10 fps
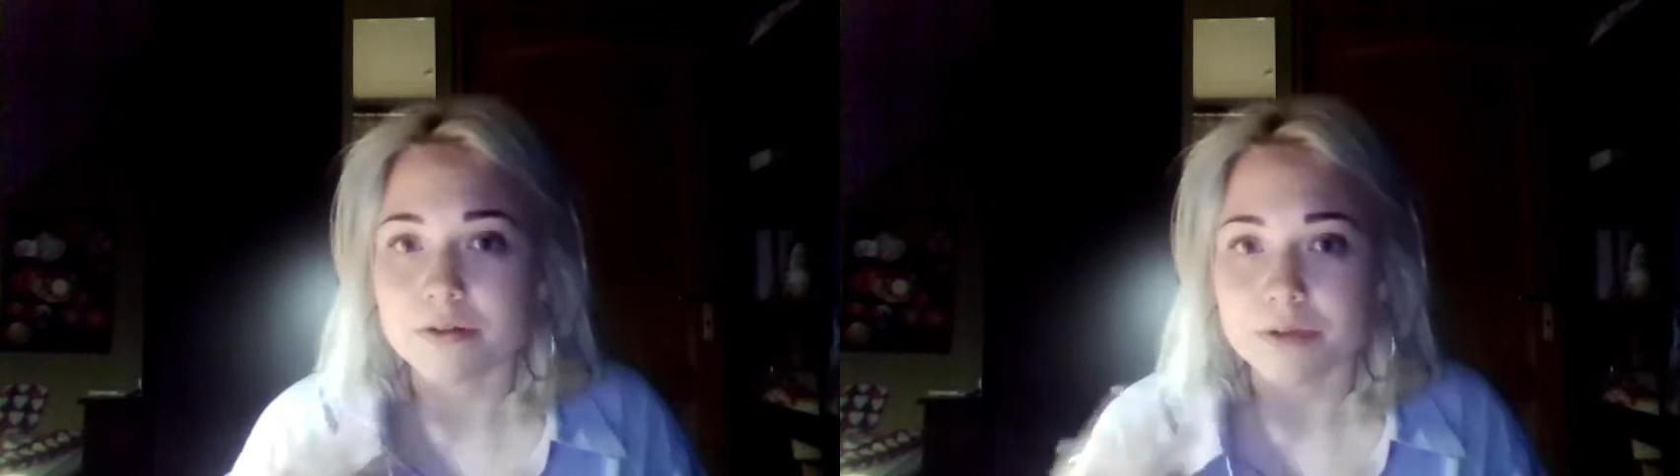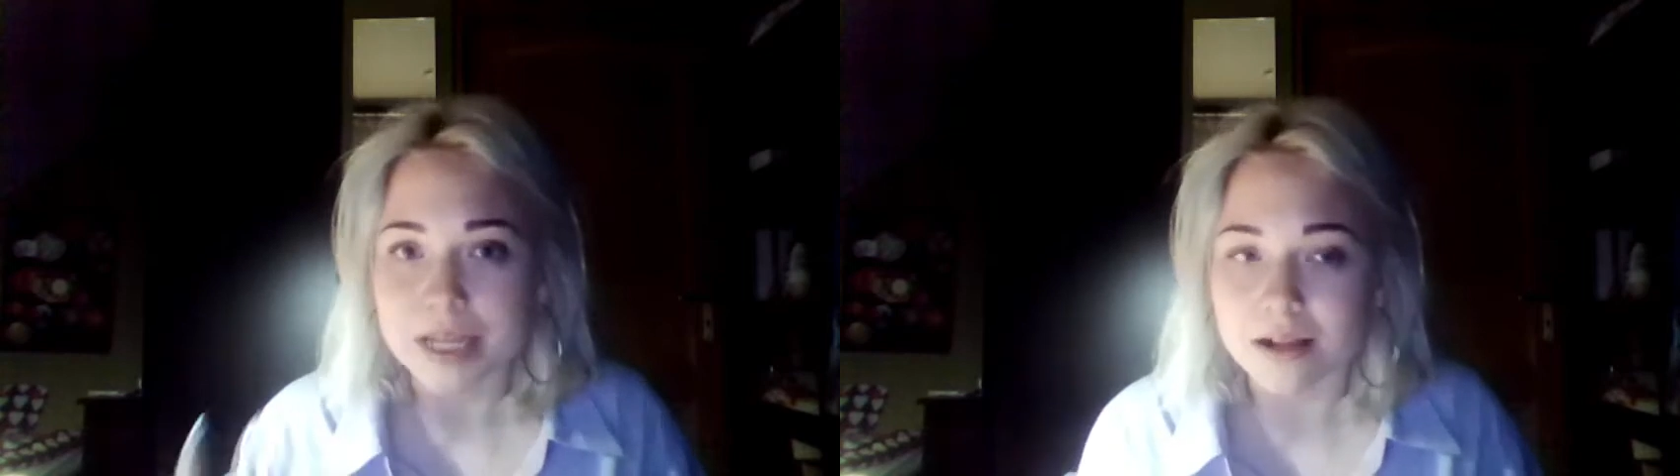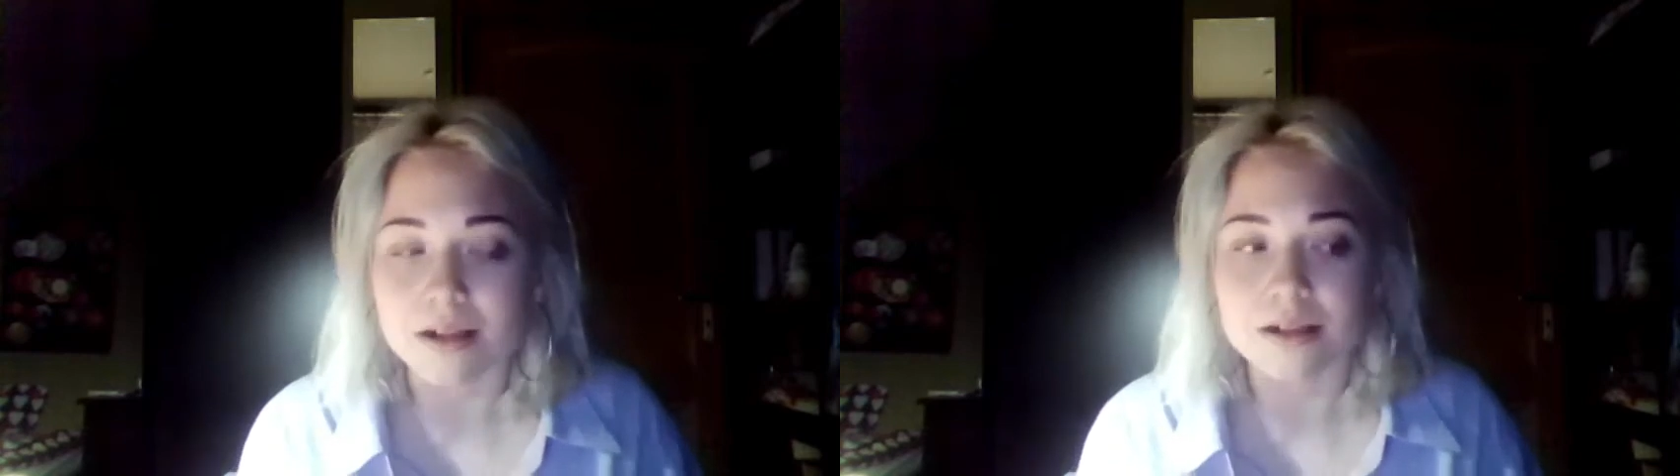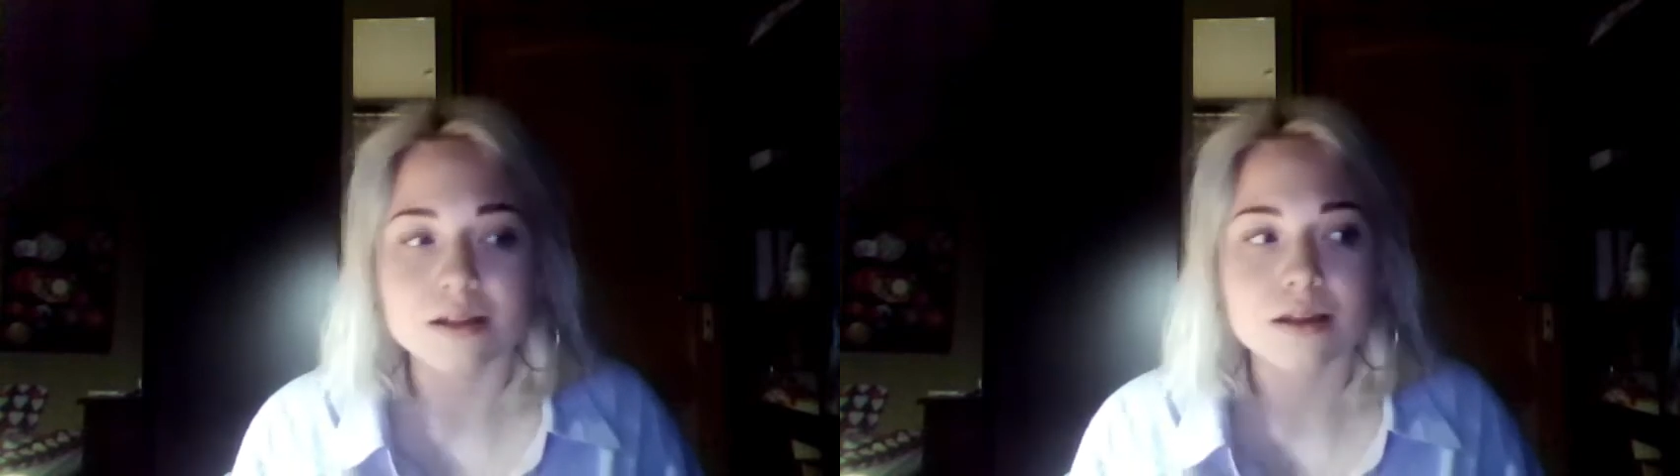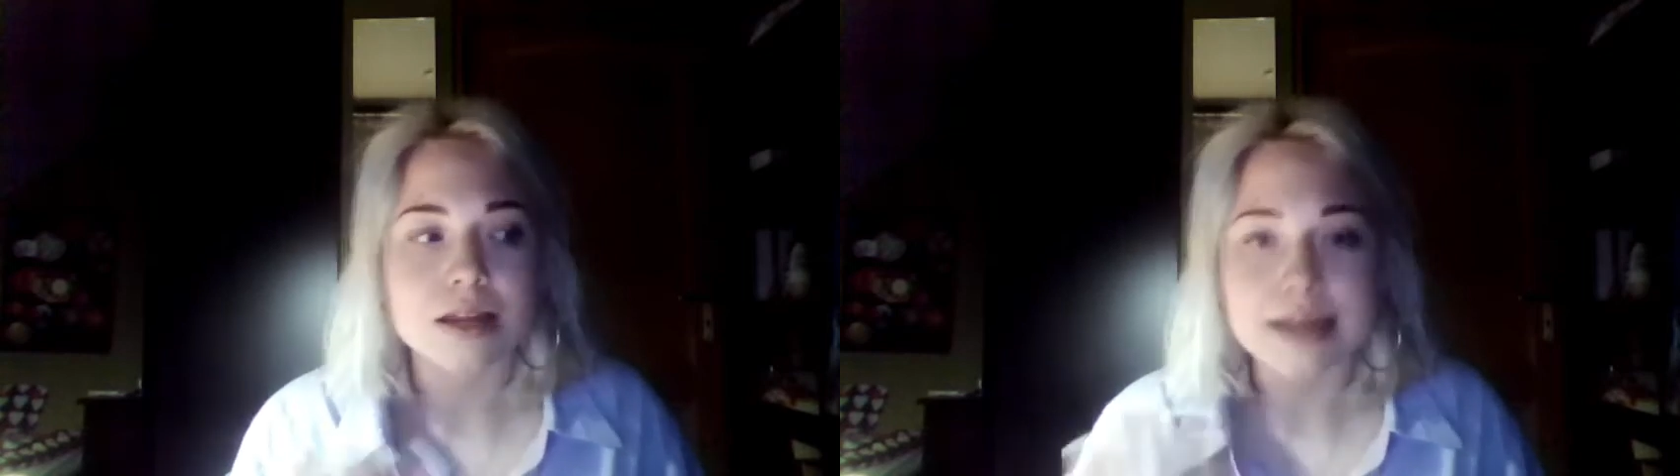a
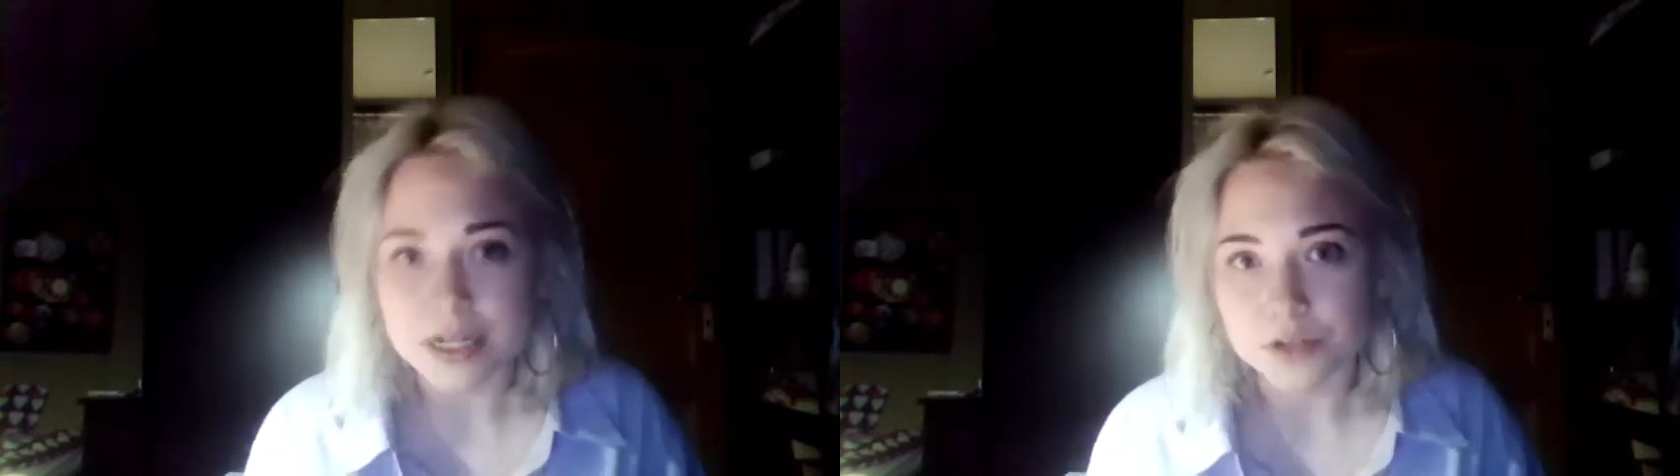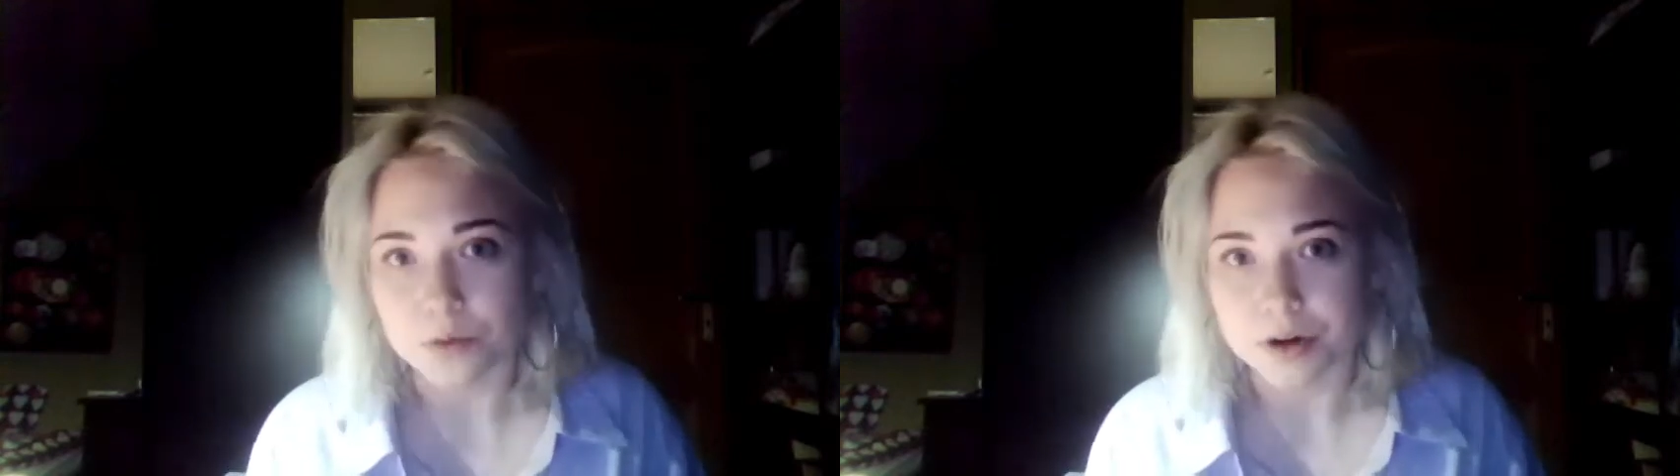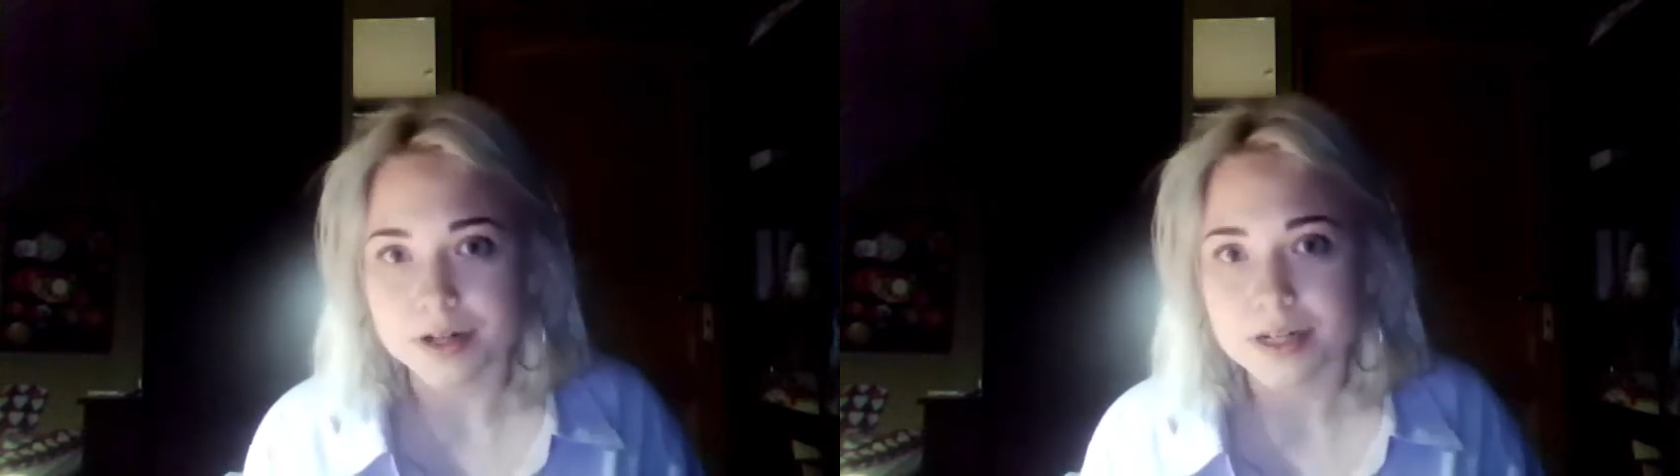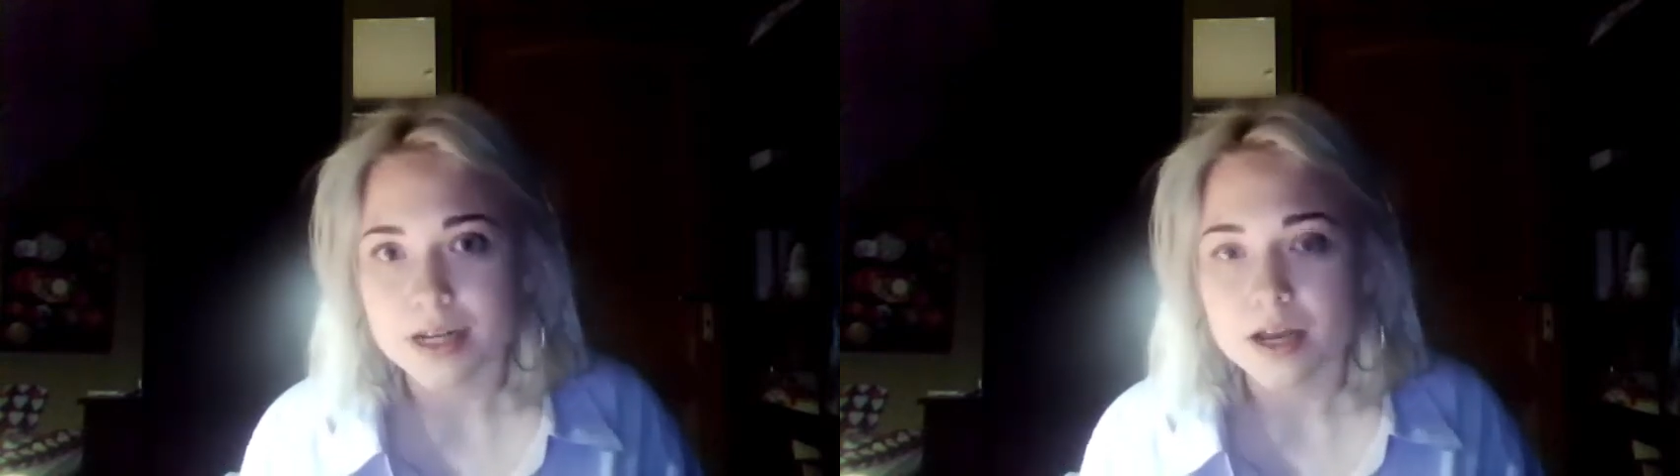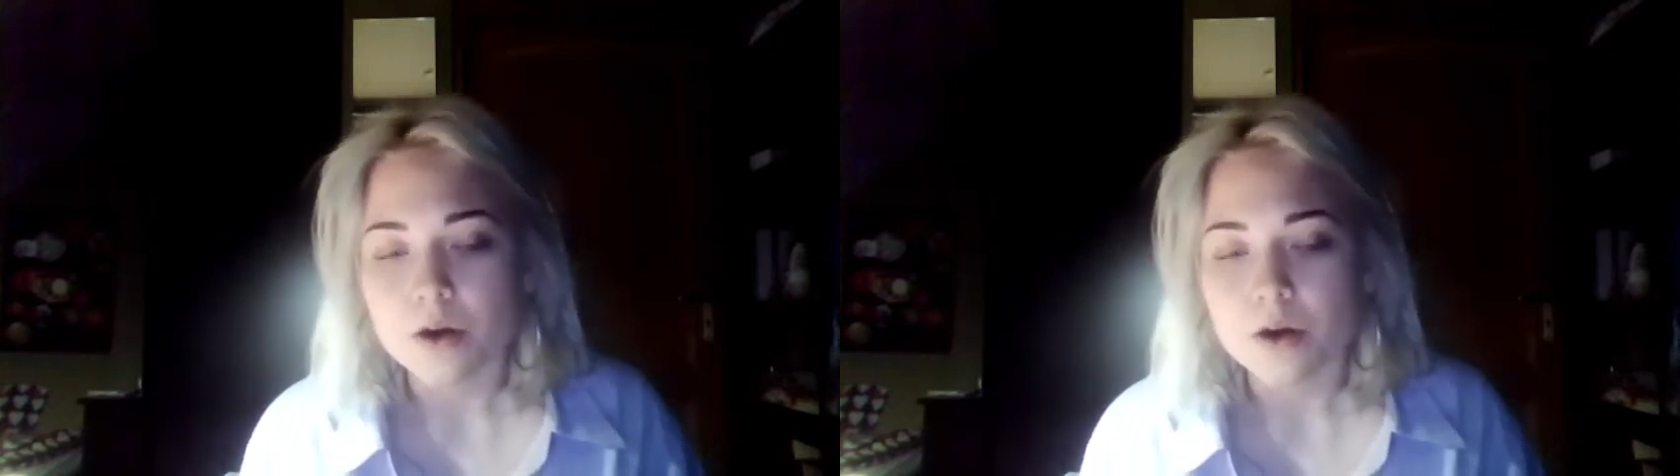real network